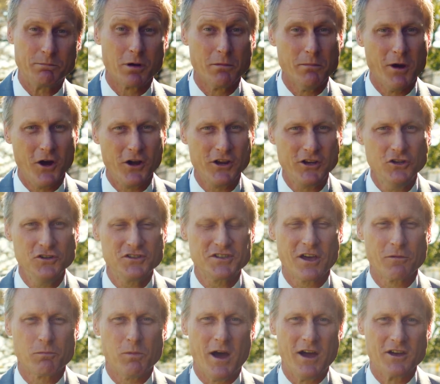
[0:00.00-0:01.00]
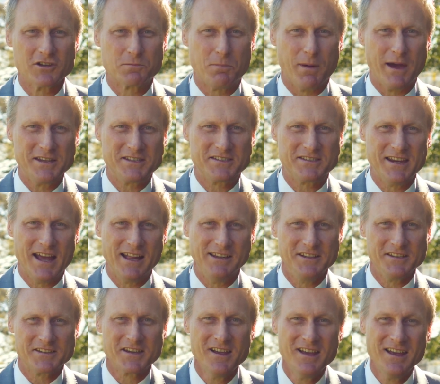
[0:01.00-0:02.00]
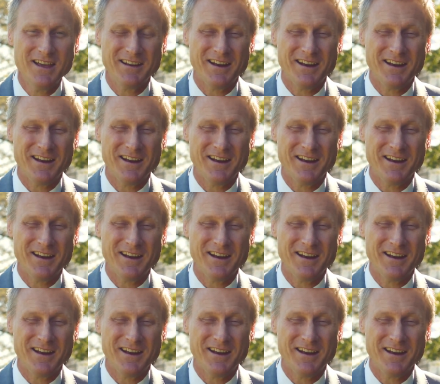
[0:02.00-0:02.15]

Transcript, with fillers: promoting New South Wales based stallions.